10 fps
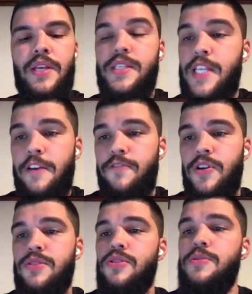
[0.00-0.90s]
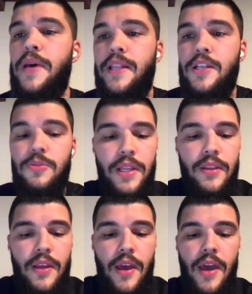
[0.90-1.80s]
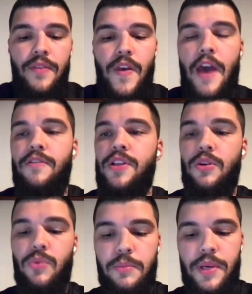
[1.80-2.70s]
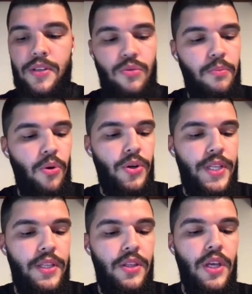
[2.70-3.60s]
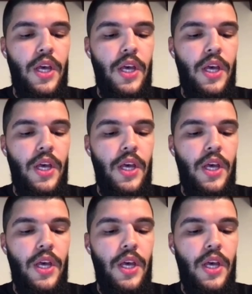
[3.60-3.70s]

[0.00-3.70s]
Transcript: safe resource management, and everything will be supported